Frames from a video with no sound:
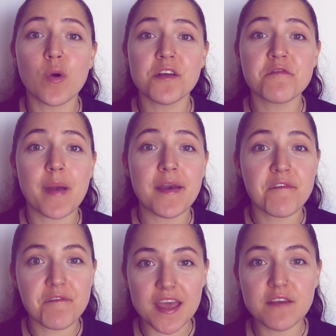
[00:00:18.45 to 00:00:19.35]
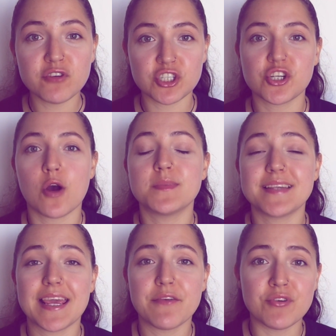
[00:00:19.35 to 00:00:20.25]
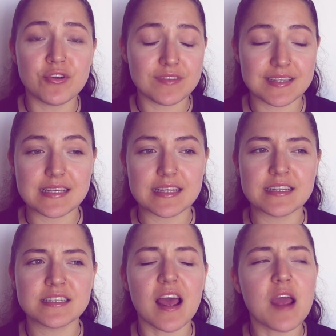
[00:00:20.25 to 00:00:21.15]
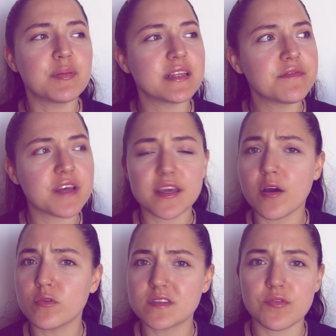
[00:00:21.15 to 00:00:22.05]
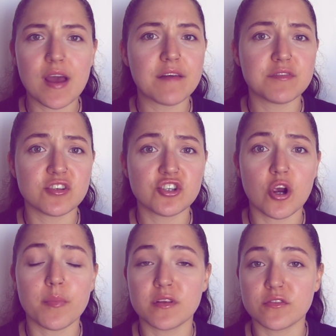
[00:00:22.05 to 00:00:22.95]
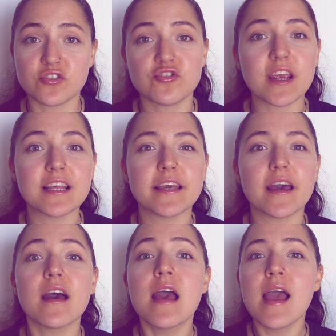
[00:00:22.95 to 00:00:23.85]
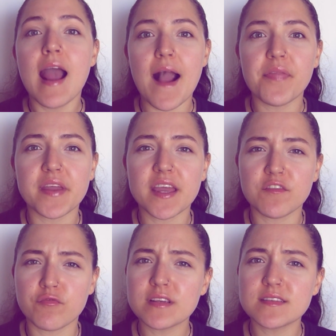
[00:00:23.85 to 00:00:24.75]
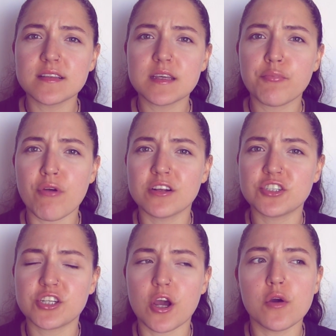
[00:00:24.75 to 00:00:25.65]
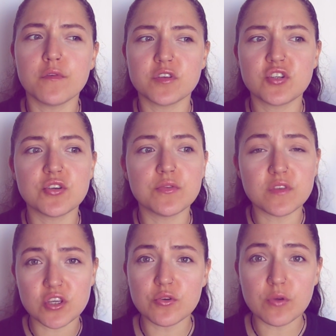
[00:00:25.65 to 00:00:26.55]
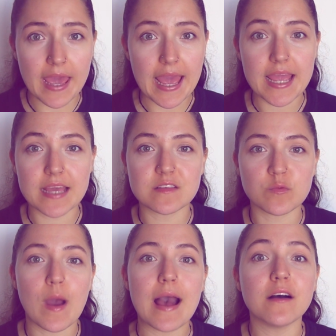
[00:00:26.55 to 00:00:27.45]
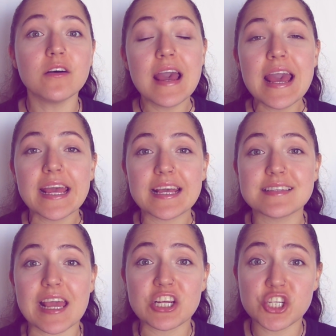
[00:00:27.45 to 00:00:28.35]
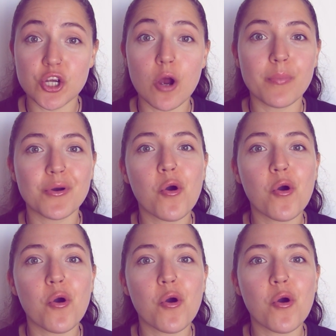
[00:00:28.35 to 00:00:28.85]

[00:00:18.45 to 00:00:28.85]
one of my favourite shops here in New Zealand, I believe they also have this shop in Australia and they have recently branched over to the UK as well, is a shop